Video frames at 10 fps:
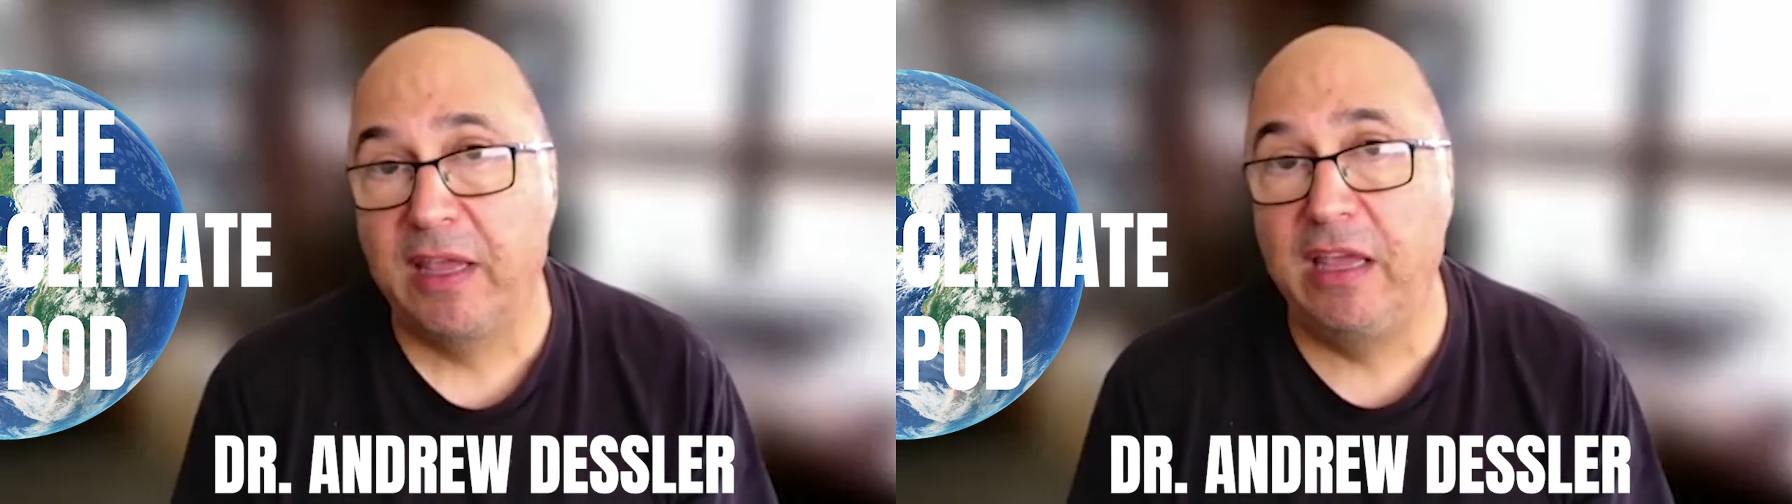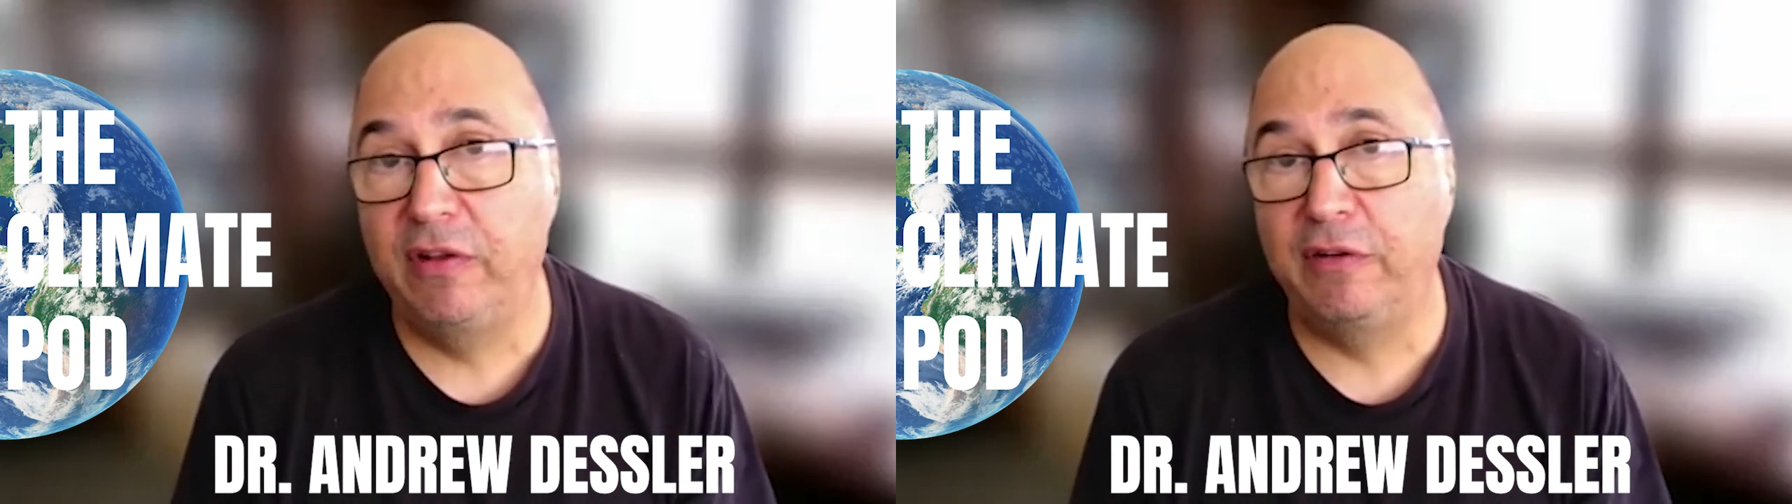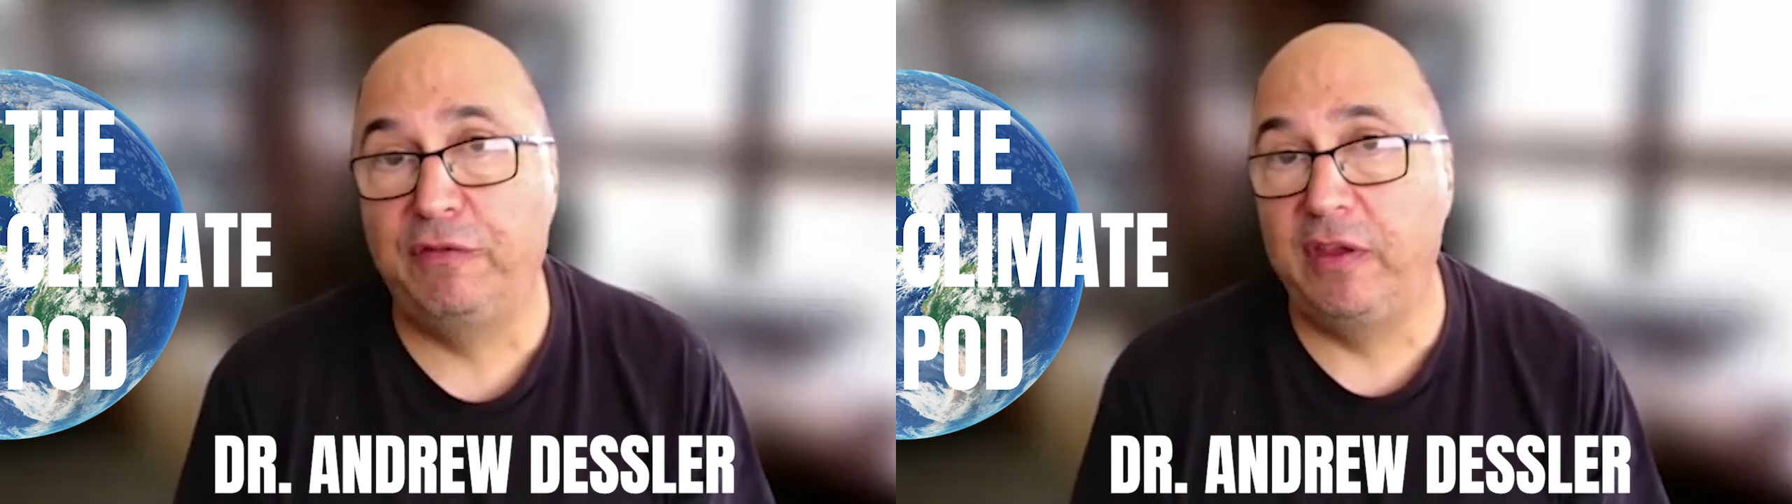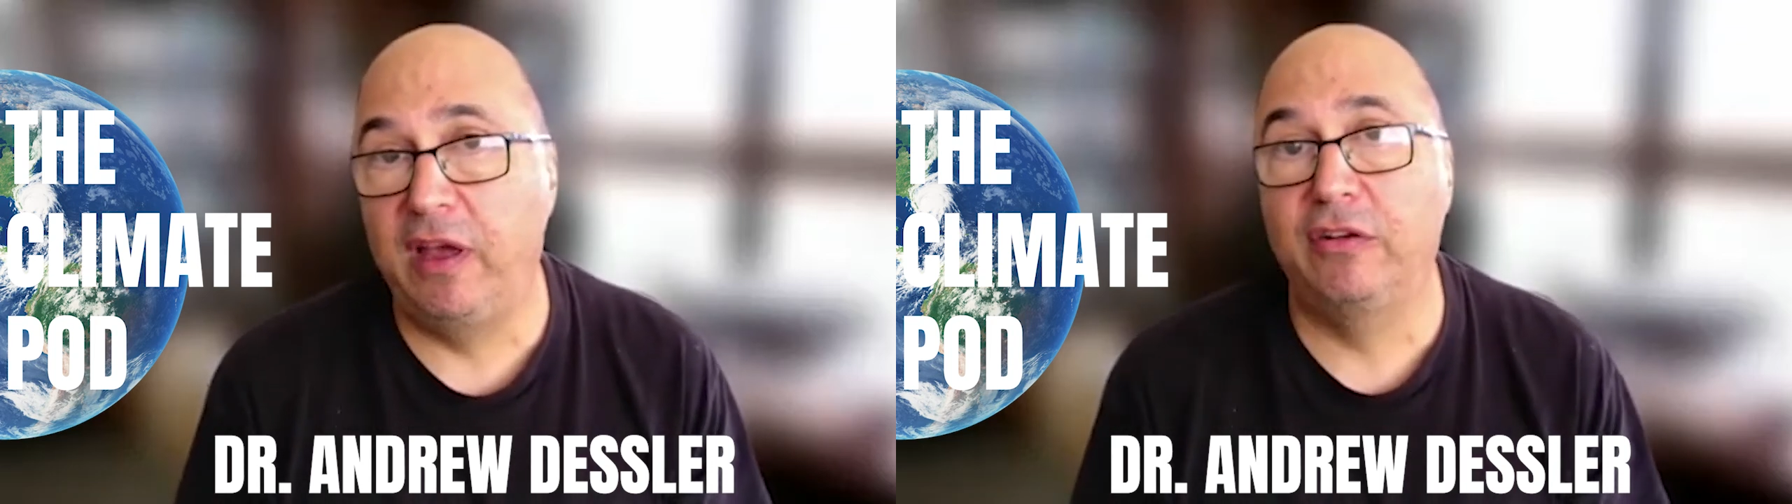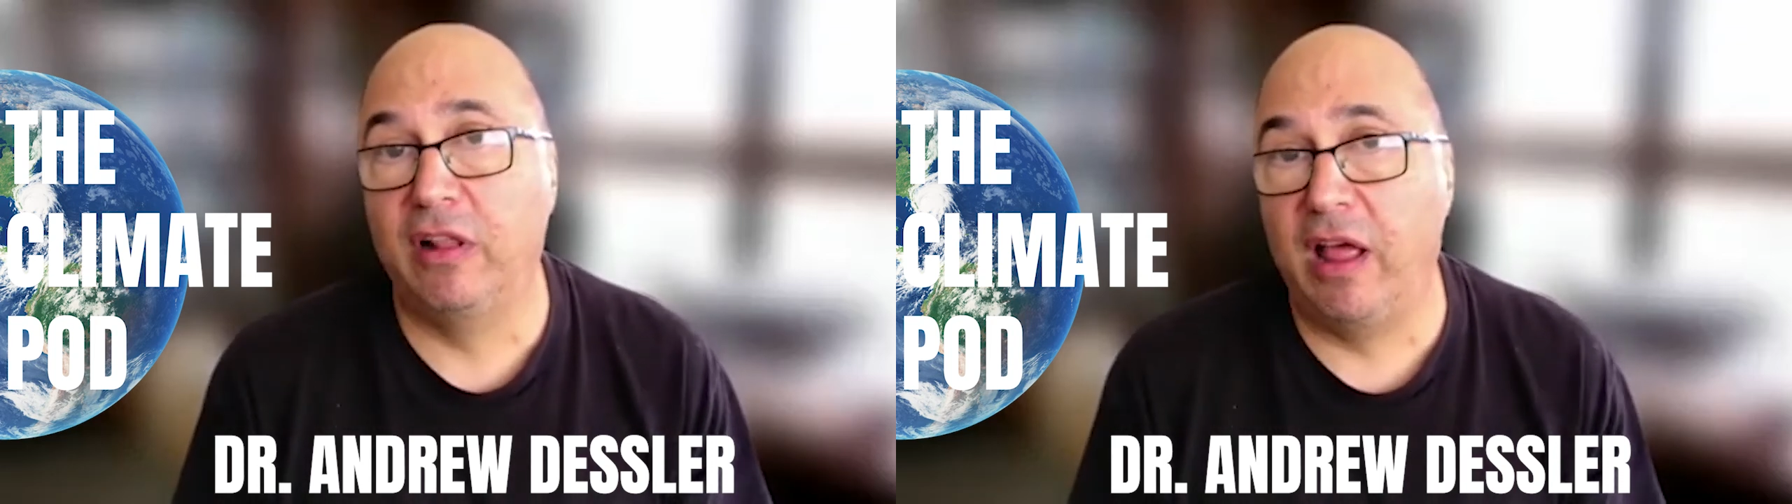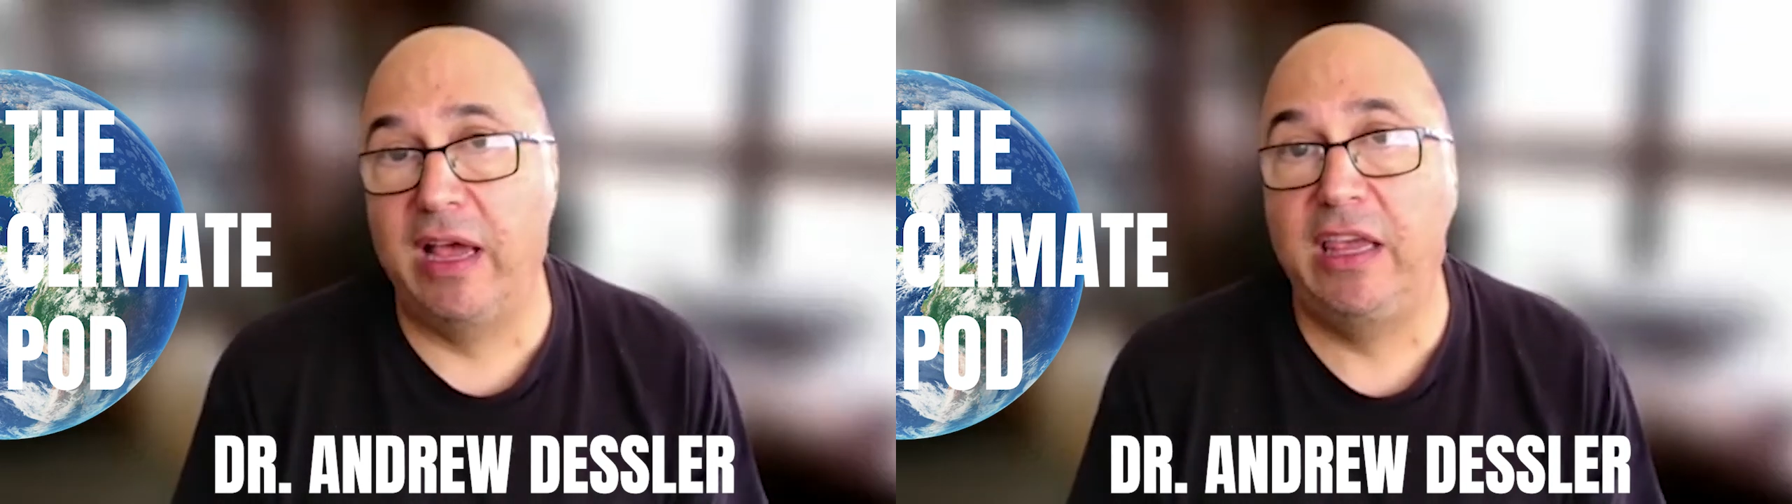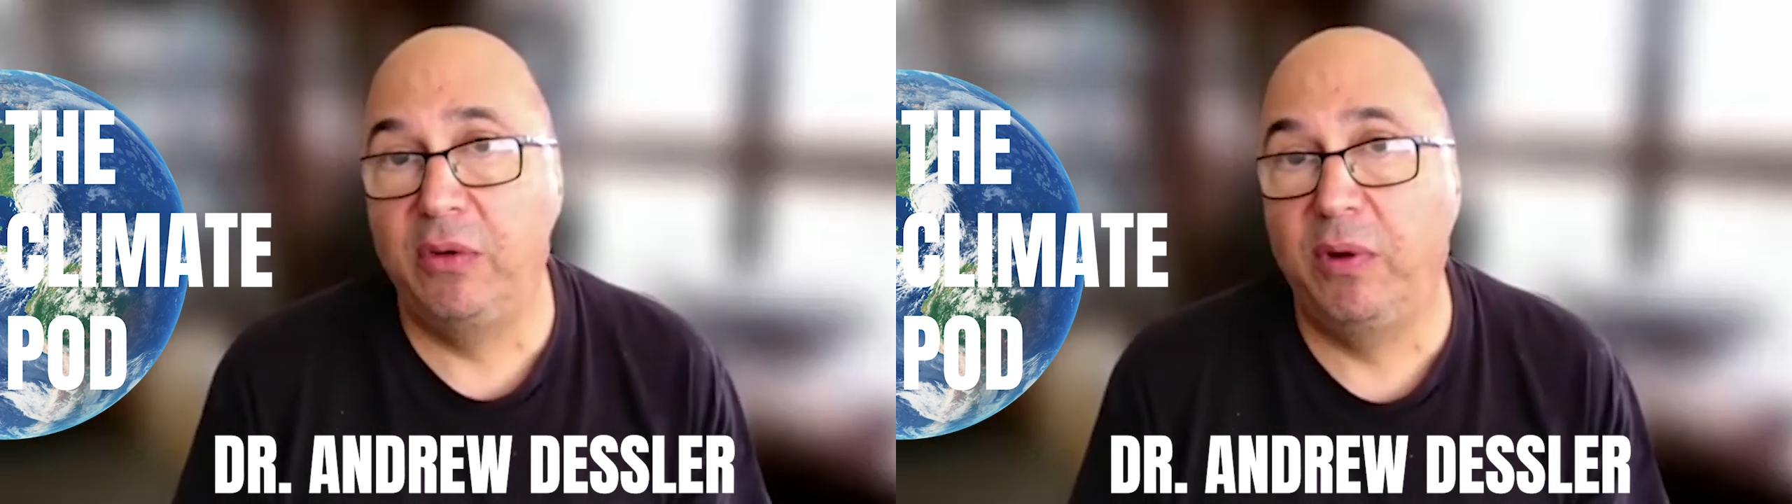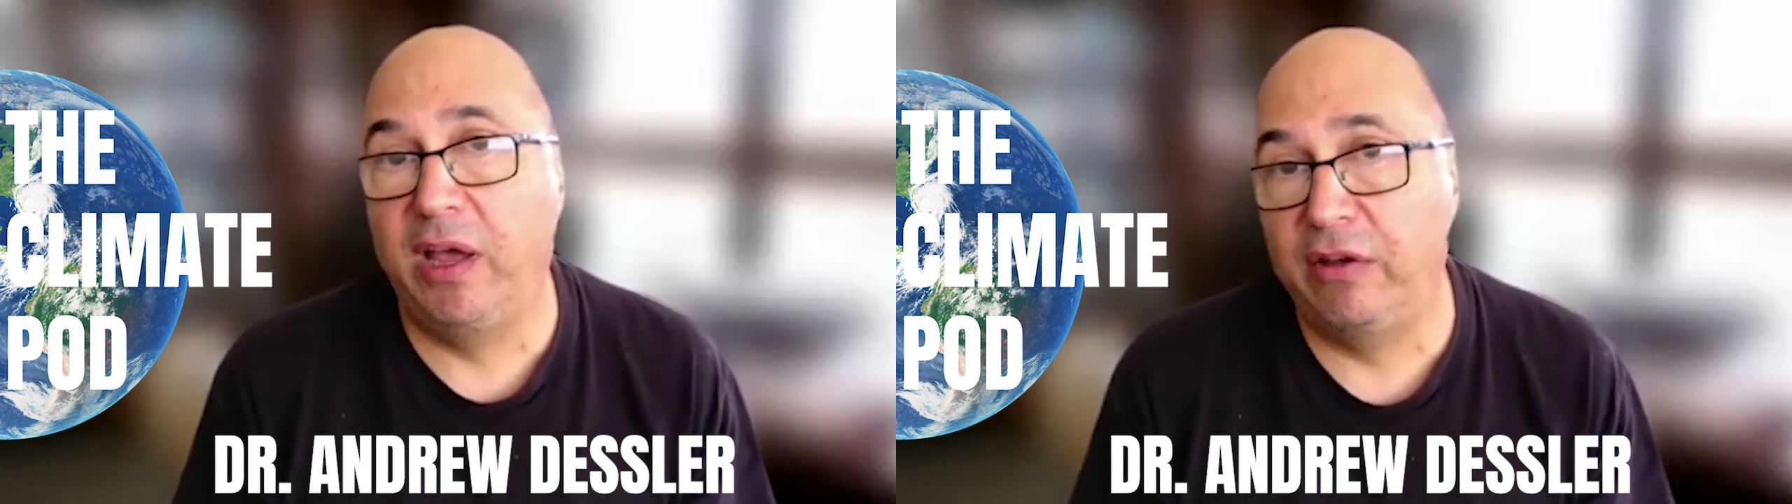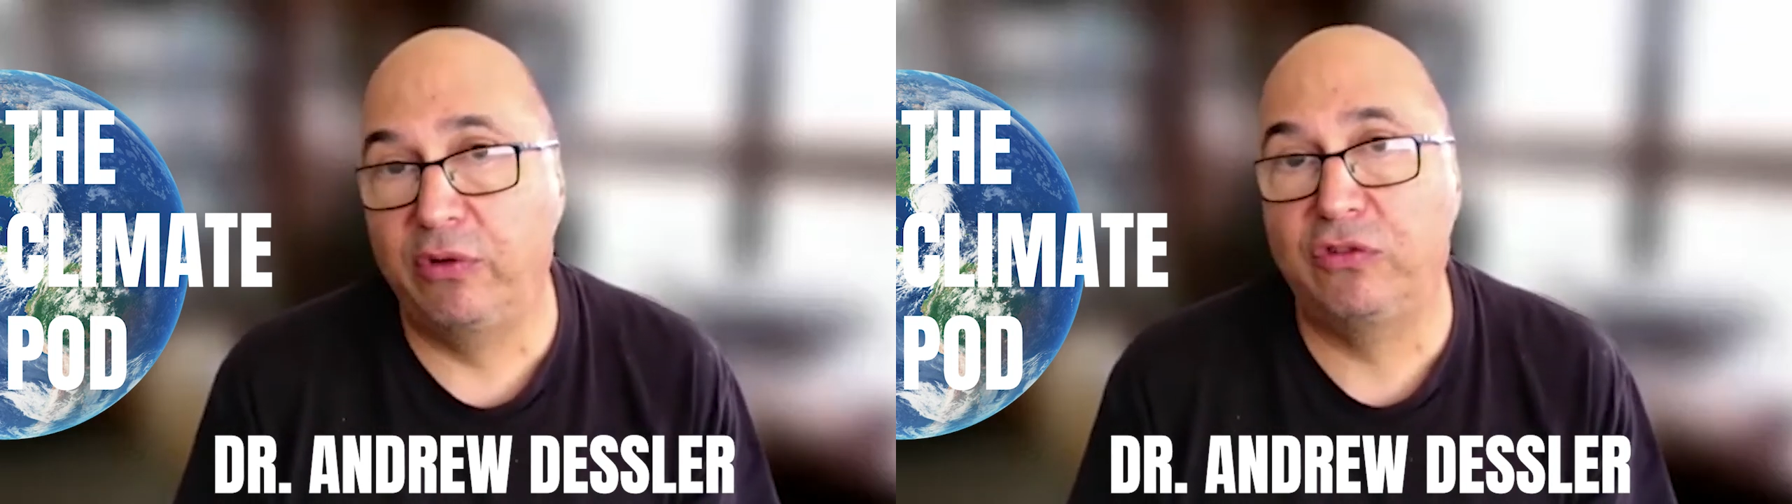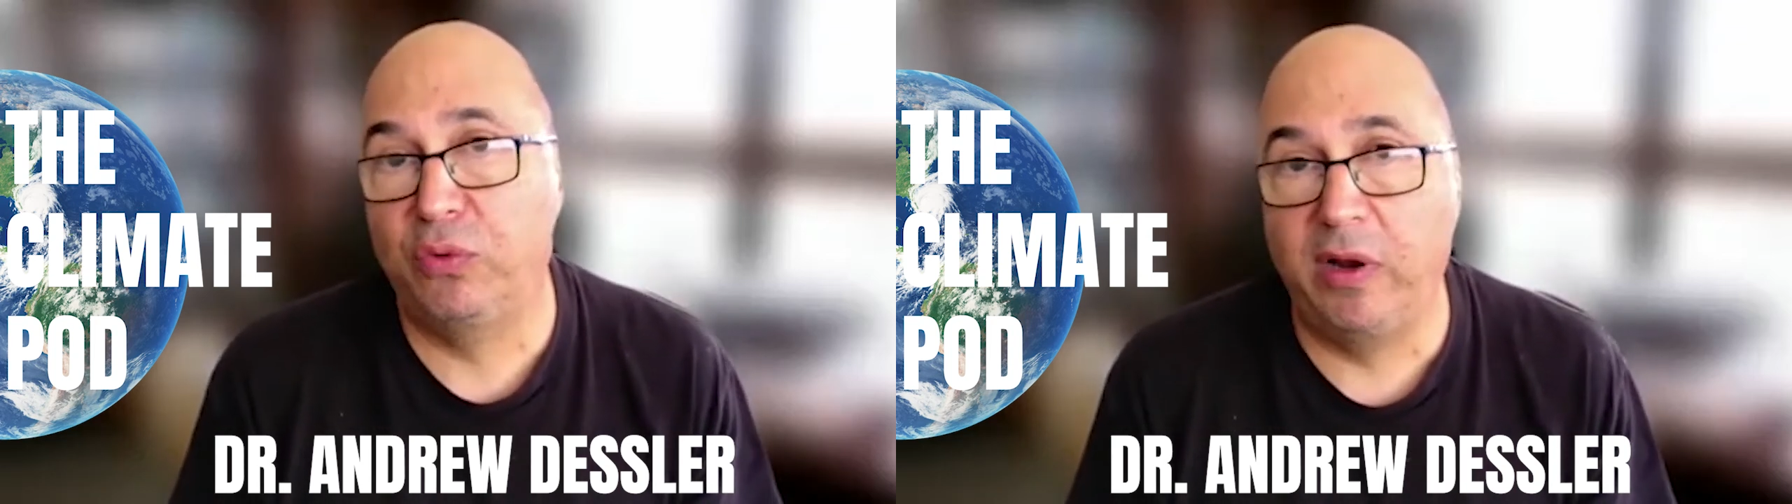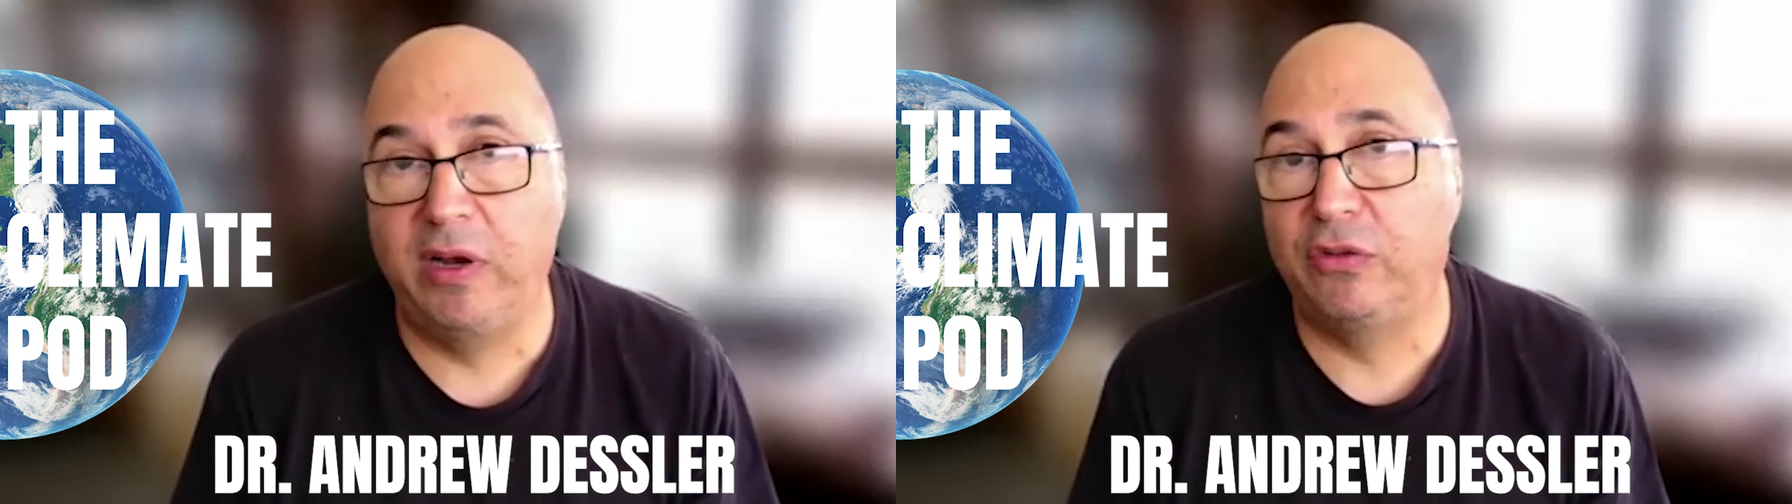even if the underlying heat wave was 20